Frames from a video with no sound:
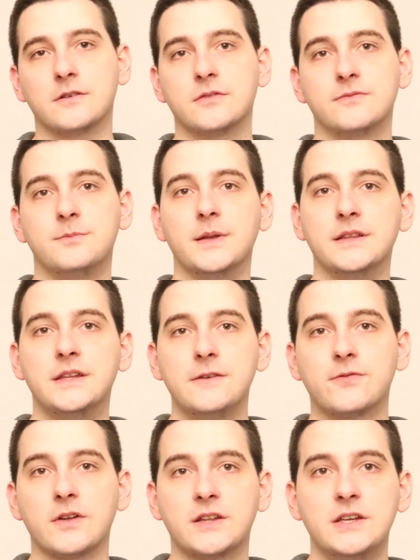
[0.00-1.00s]
have been
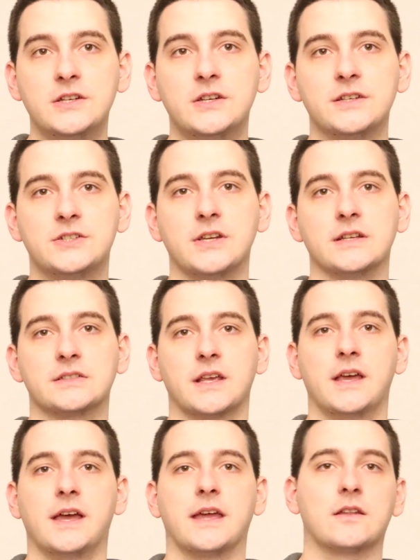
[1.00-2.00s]
different teachings,
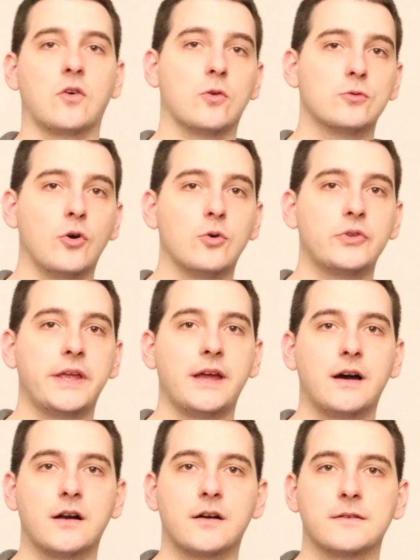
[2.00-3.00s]
and although they
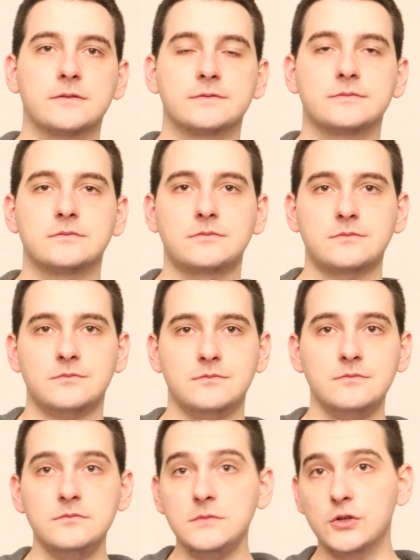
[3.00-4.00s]
are
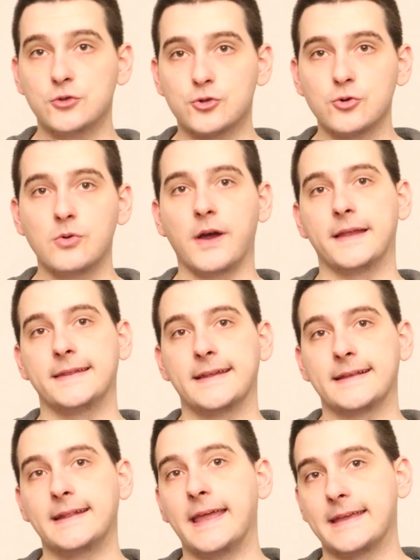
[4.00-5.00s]
true
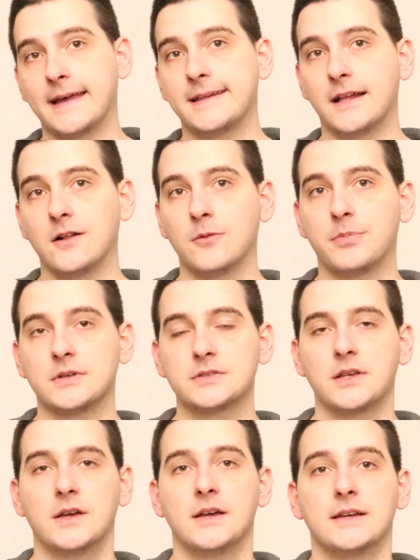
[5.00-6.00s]
and they can help
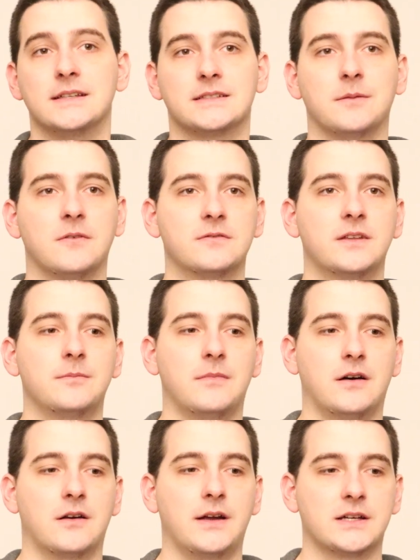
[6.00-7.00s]
us, some of
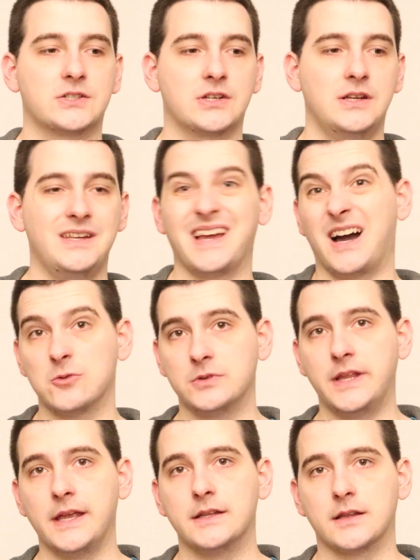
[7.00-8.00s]
them are actually
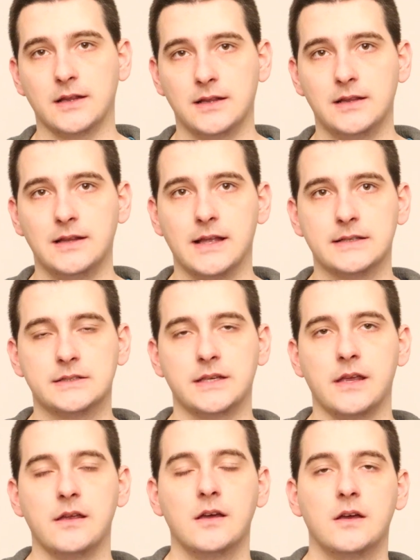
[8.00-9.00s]
outdated, let's
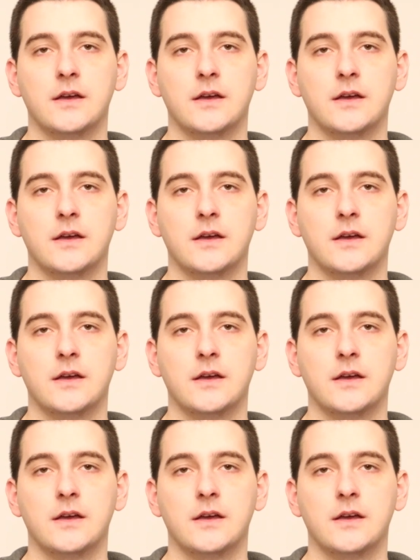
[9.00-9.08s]
say,